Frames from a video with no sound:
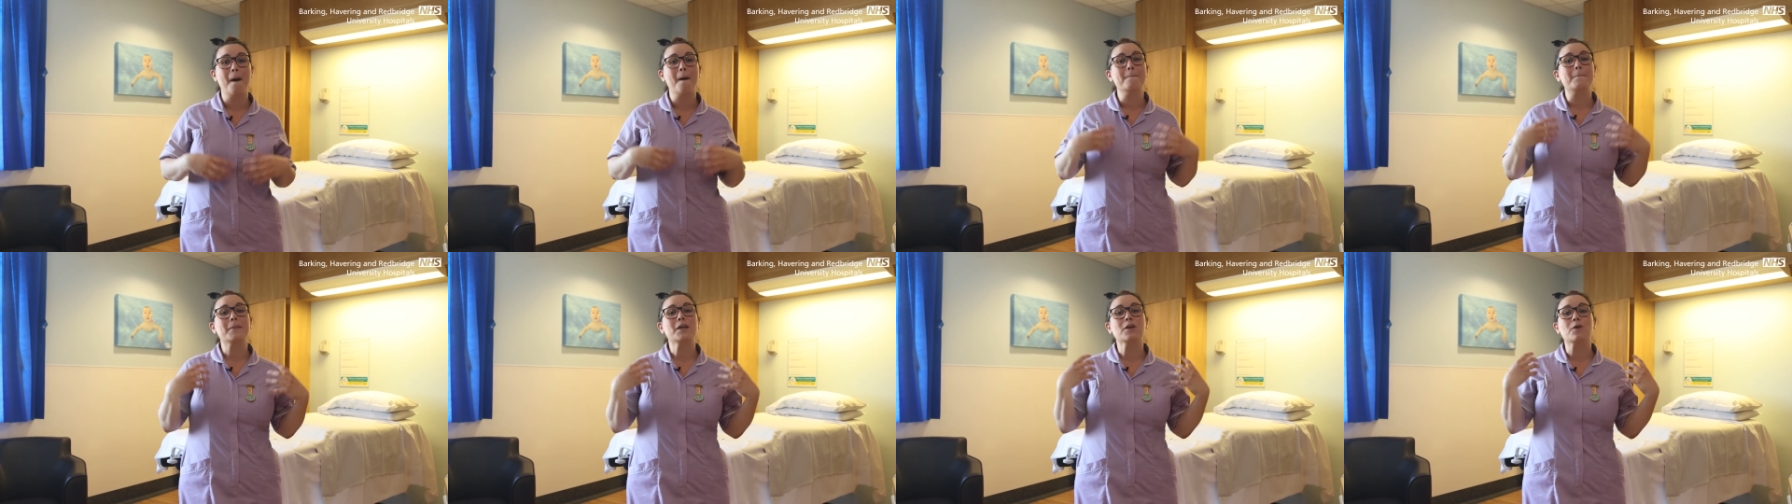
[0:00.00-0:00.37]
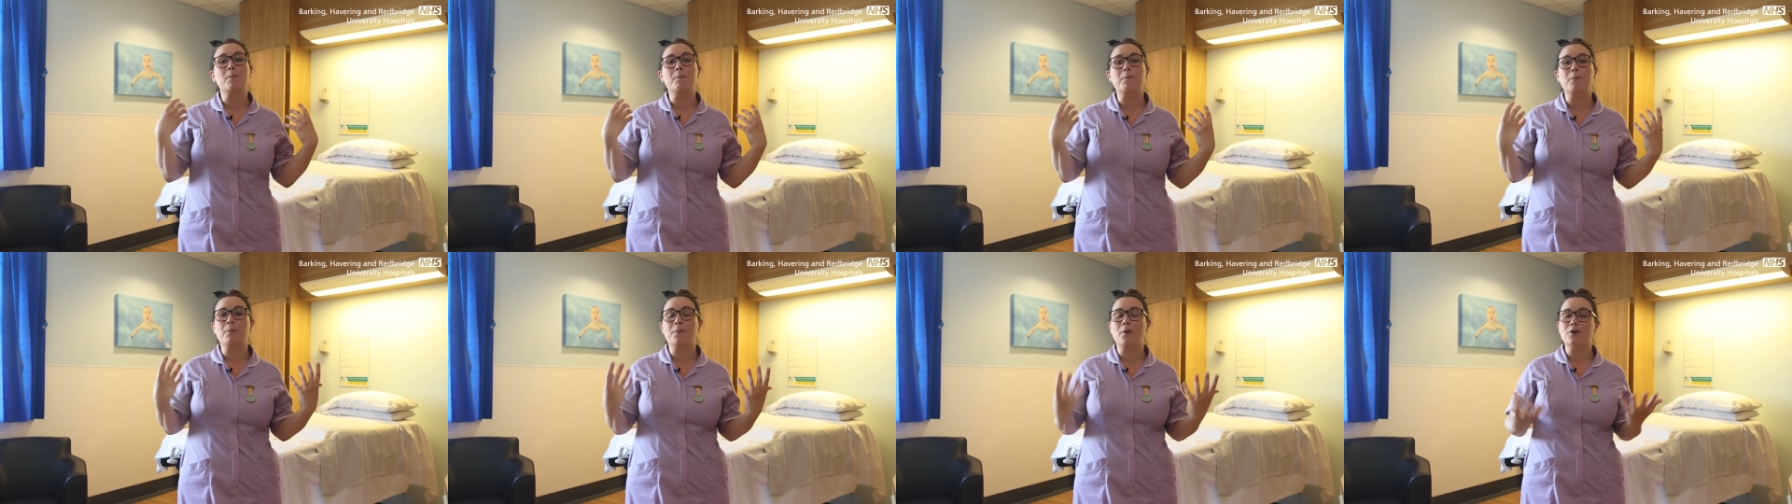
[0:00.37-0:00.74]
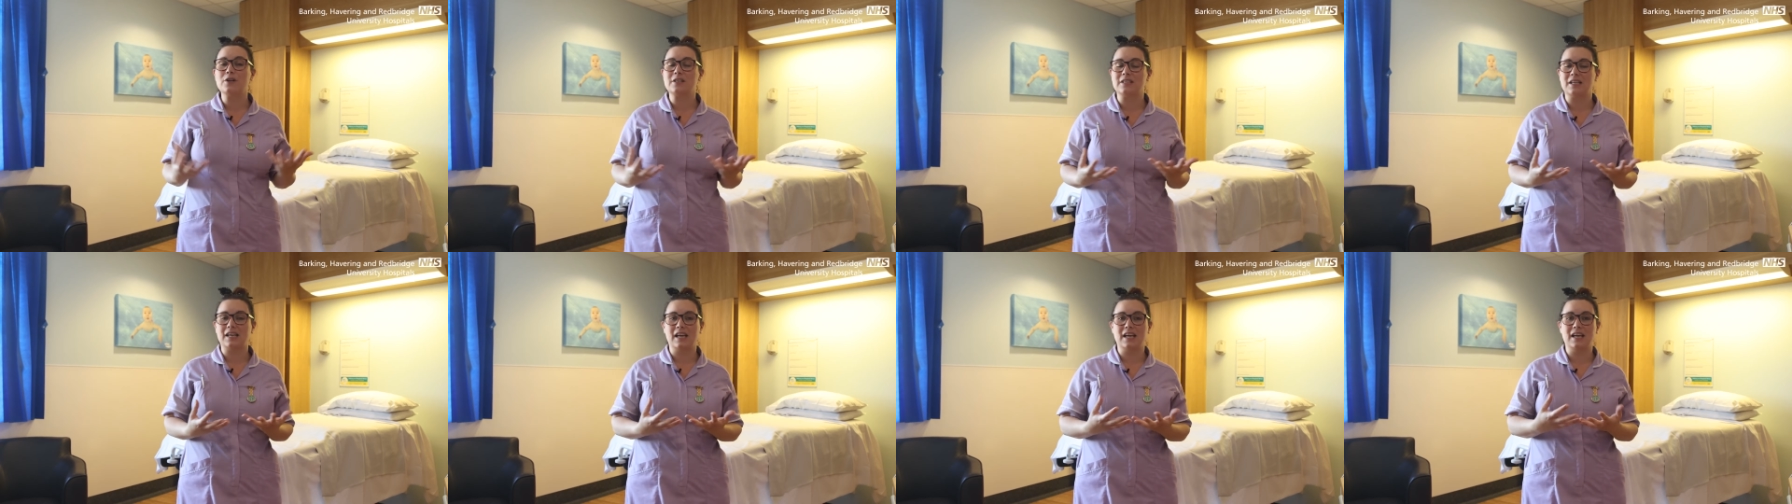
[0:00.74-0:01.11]
but your
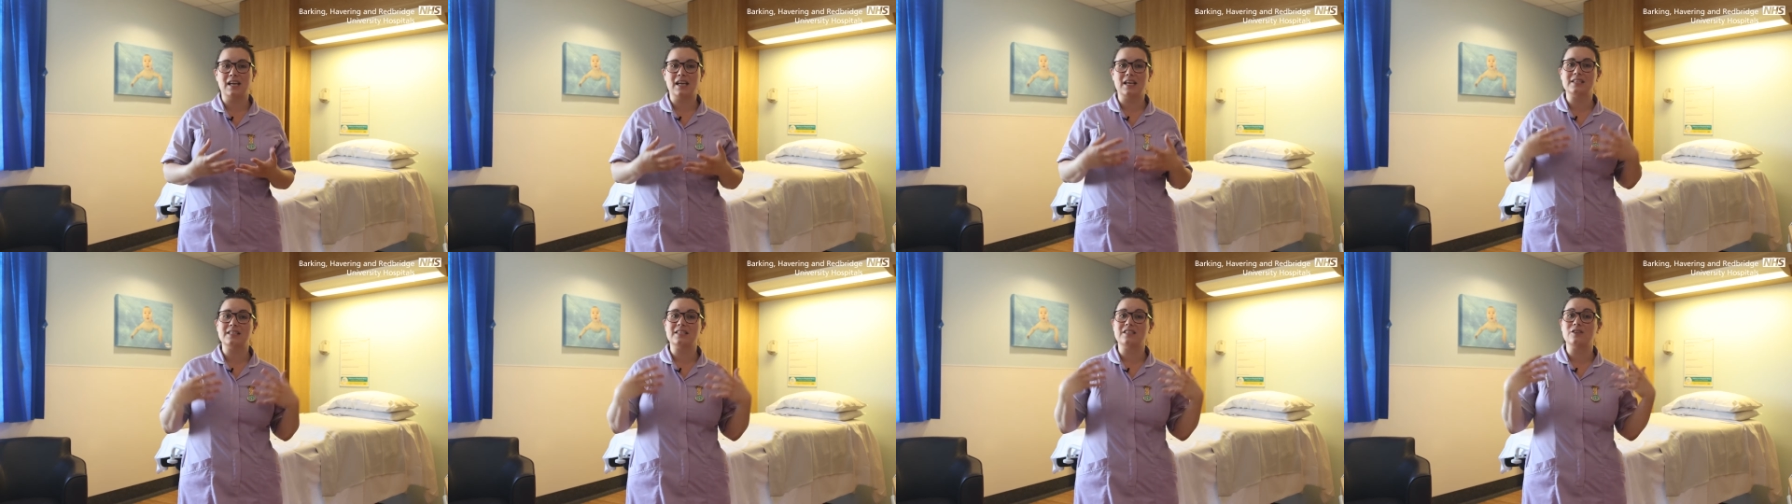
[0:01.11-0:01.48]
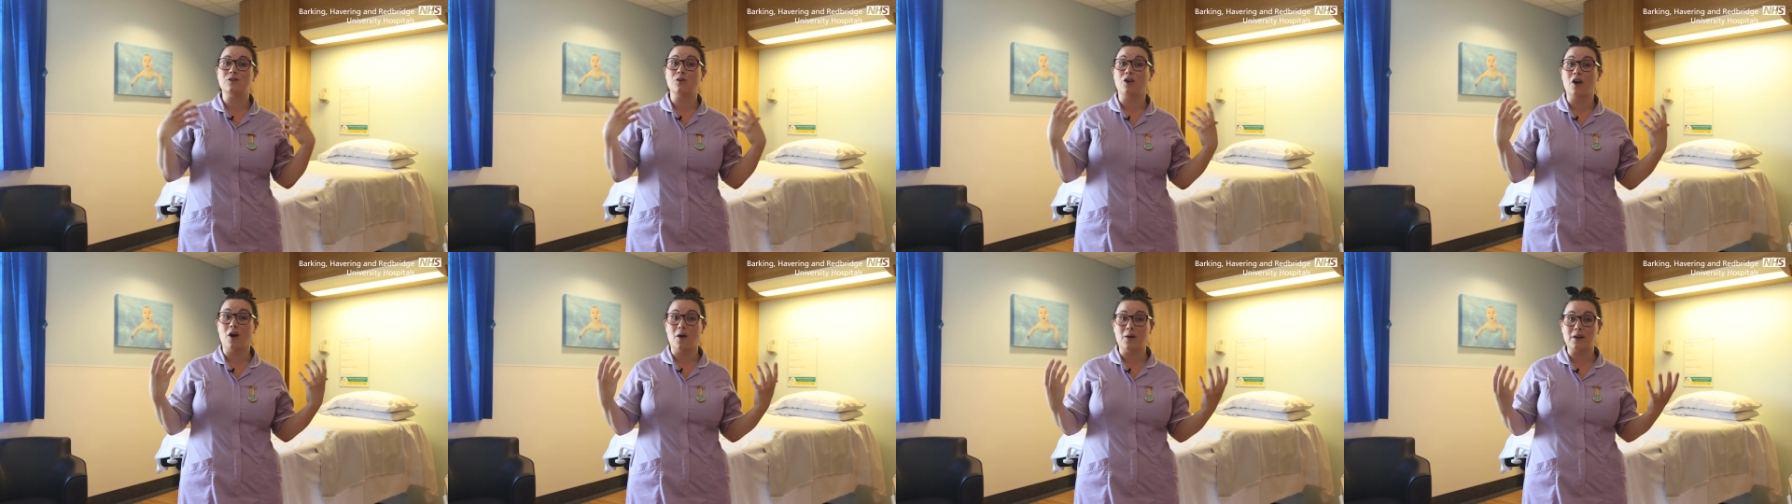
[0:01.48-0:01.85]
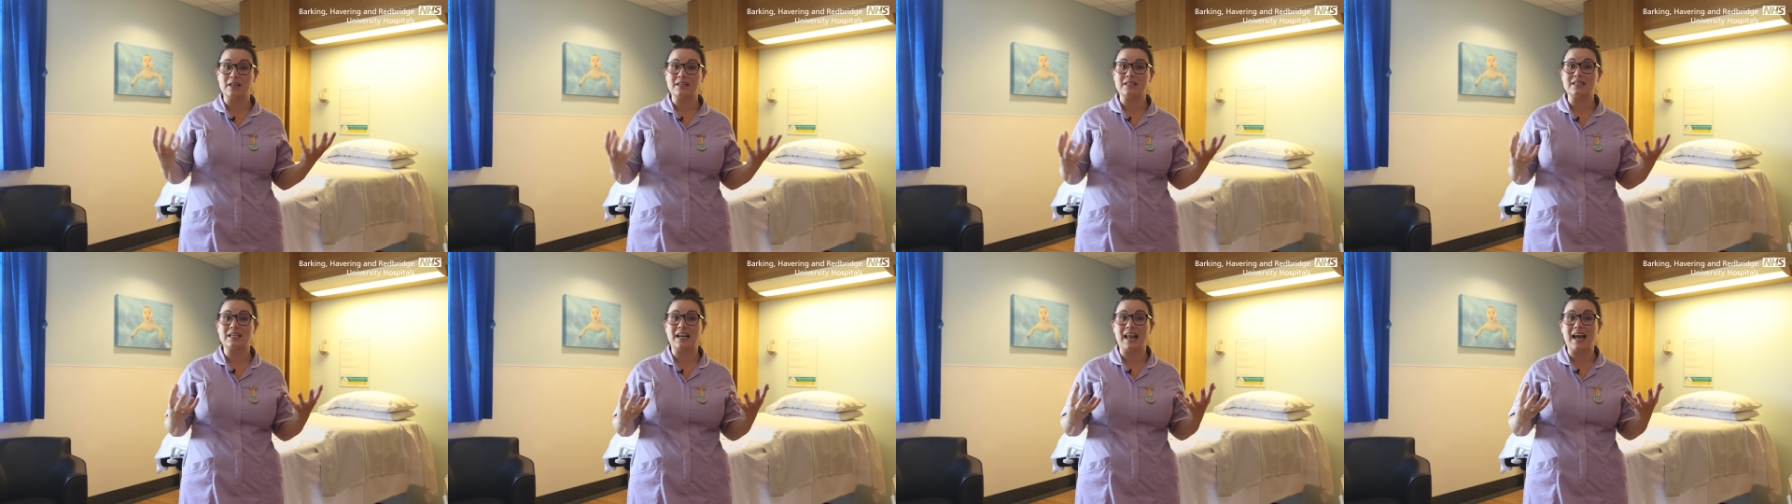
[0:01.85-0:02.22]
body is still going
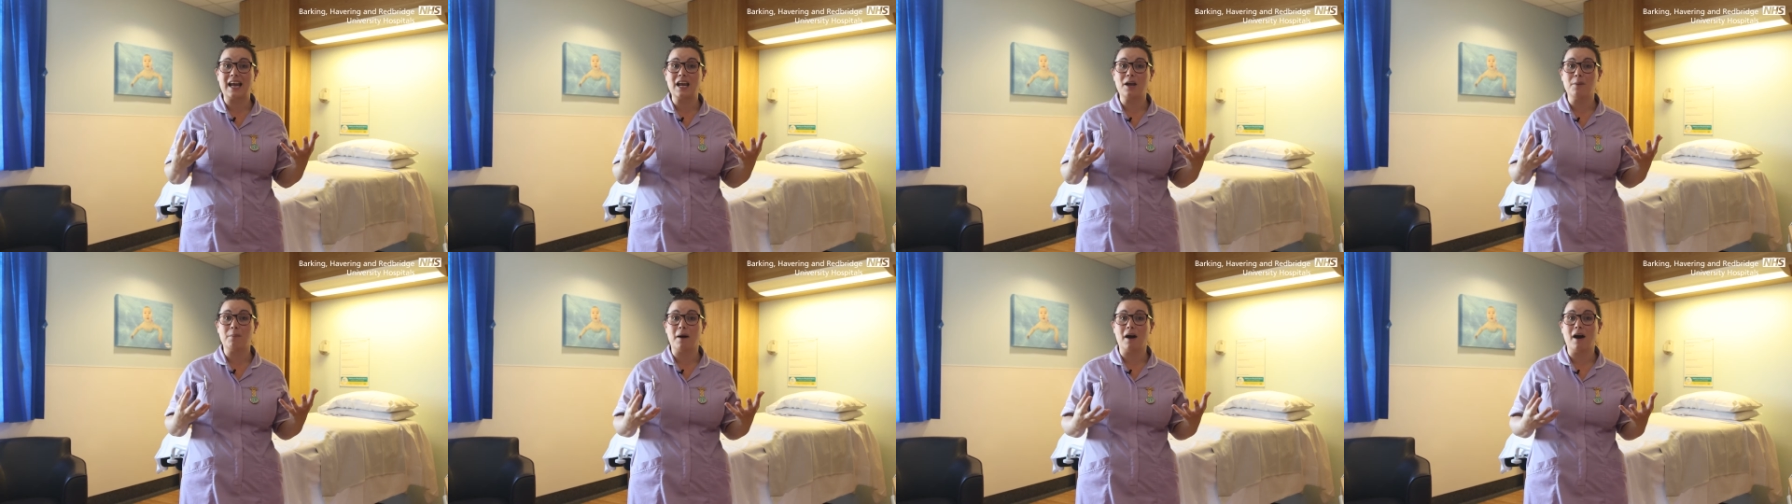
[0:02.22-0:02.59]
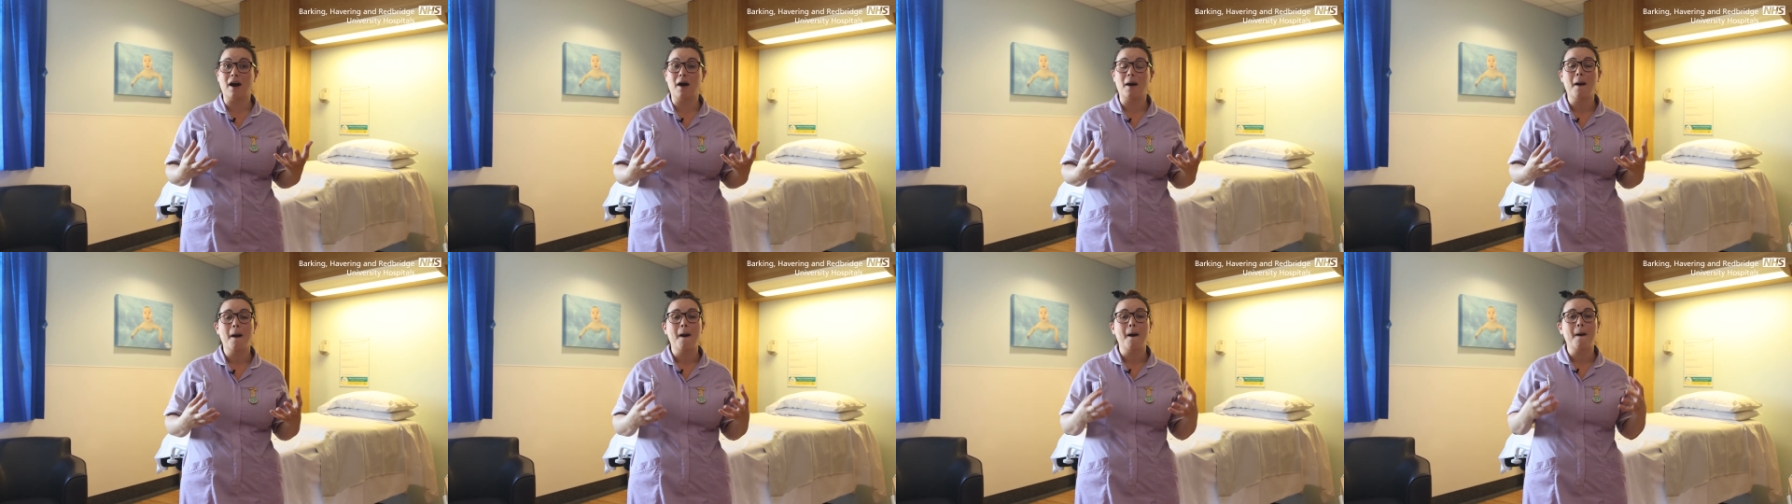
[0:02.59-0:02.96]
into labour,